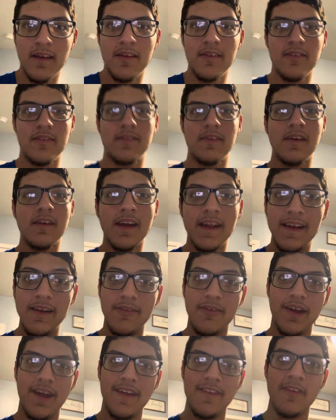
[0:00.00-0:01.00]
So
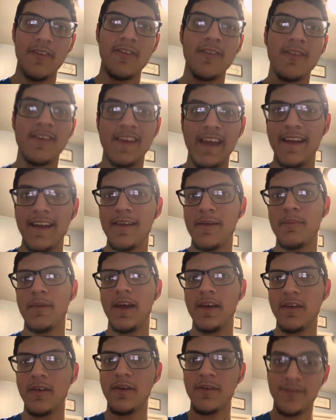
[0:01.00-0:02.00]
anyway, this is Caden
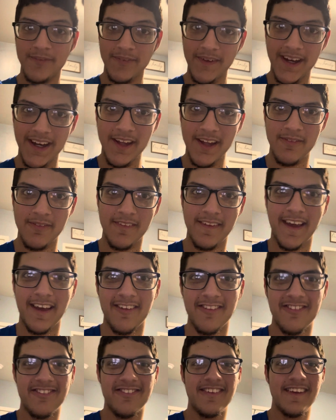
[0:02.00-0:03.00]
Mayle 5, and
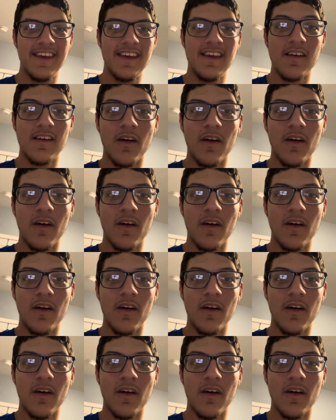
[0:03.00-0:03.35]
I'll see you